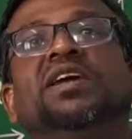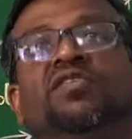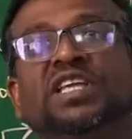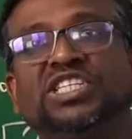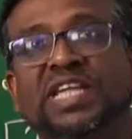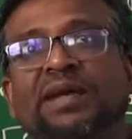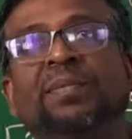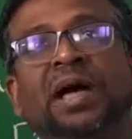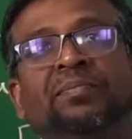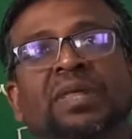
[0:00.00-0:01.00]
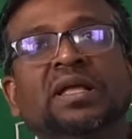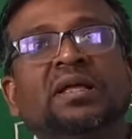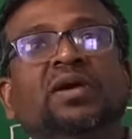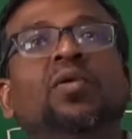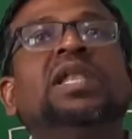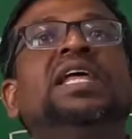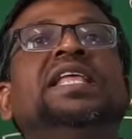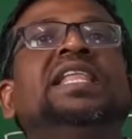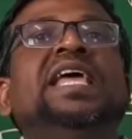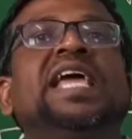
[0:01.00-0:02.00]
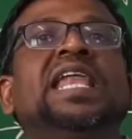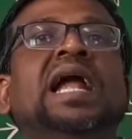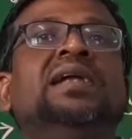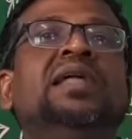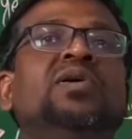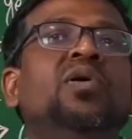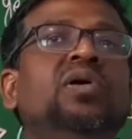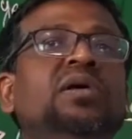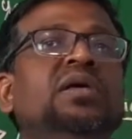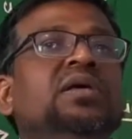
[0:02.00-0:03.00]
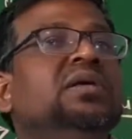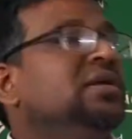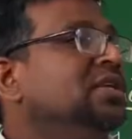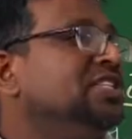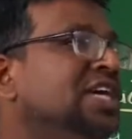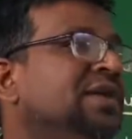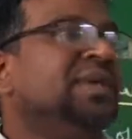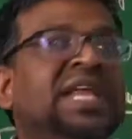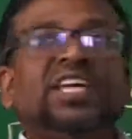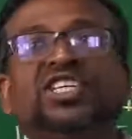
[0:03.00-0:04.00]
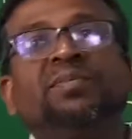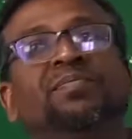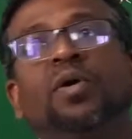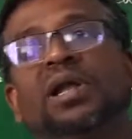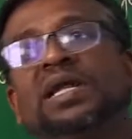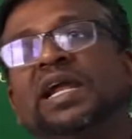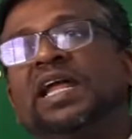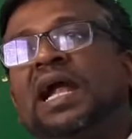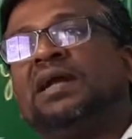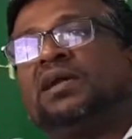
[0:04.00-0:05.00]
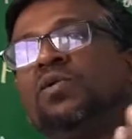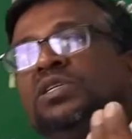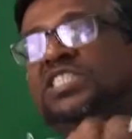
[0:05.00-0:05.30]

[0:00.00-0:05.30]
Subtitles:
of the stigma. Only then they can undergo germination. Pollen grain undergoes